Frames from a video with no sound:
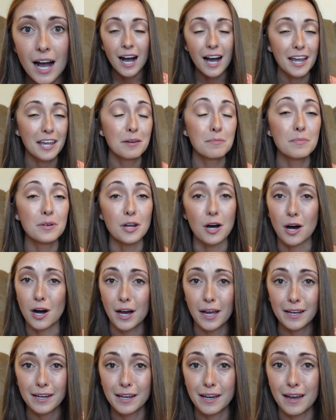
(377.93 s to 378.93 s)
I am
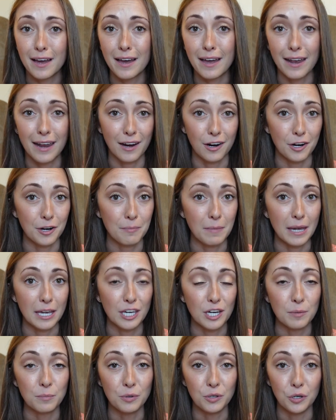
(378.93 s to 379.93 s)
not a hair and
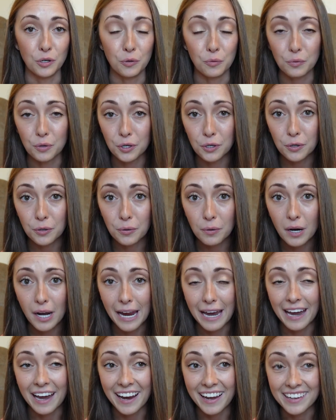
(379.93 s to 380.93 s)
makeup guru,
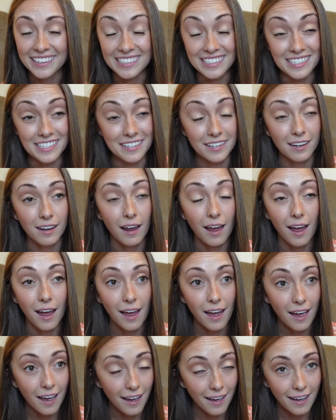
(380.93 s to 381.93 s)
and
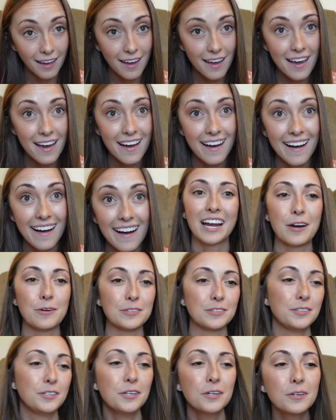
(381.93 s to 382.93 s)
I
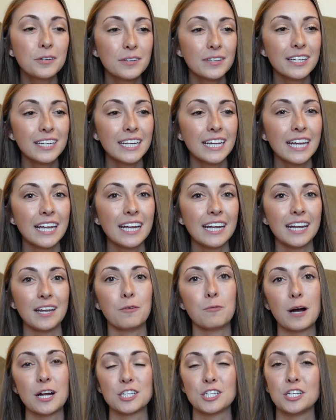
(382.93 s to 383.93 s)
was Googling it
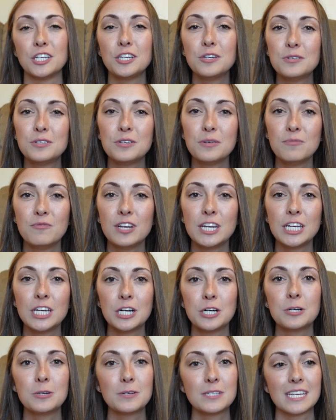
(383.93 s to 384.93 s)
and watching YouTube
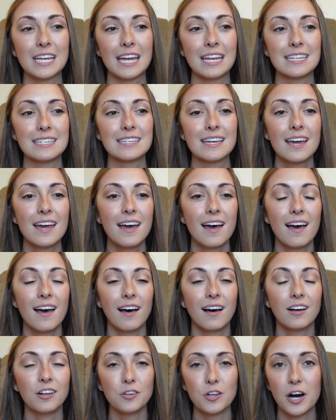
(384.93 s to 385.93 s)
videos, and
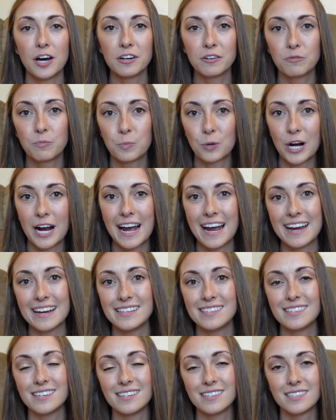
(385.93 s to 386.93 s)
a lot of
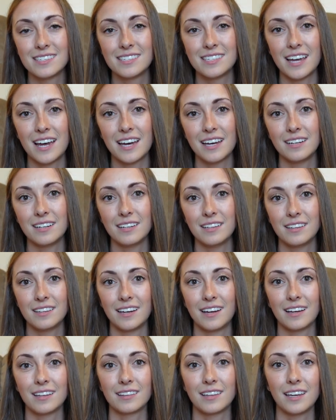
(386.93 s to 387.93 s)
brides said
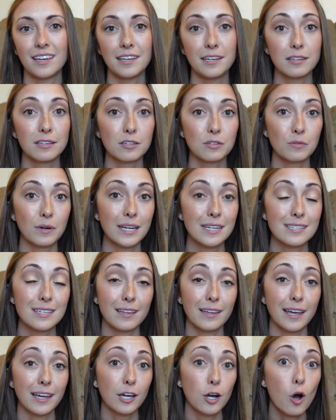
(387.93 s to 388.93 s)
that they either went
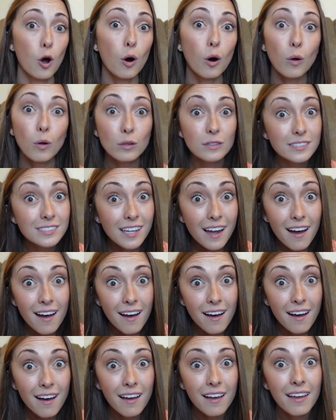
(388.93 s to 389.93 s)
to like
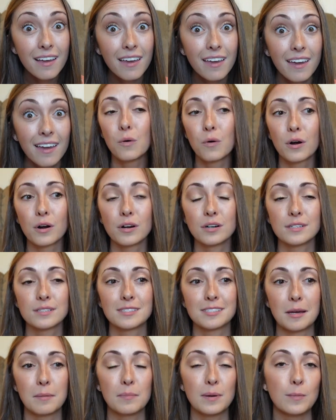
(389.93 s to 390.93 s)
Ulta, or
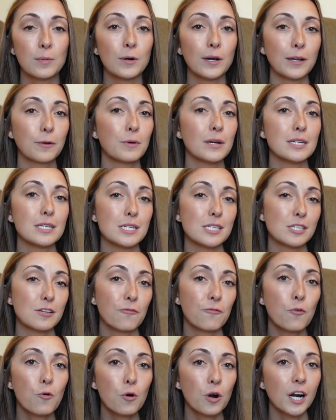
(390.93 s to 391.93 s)
some people like went to
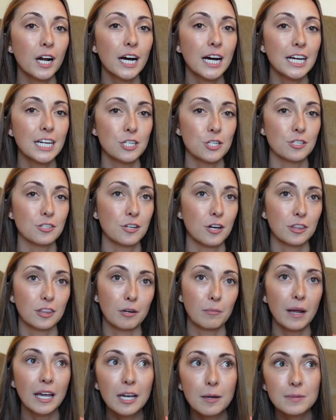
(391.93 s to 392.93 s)
Sephora and just got
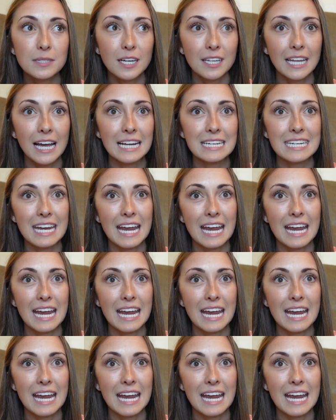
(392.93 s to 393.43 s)
their makeup done that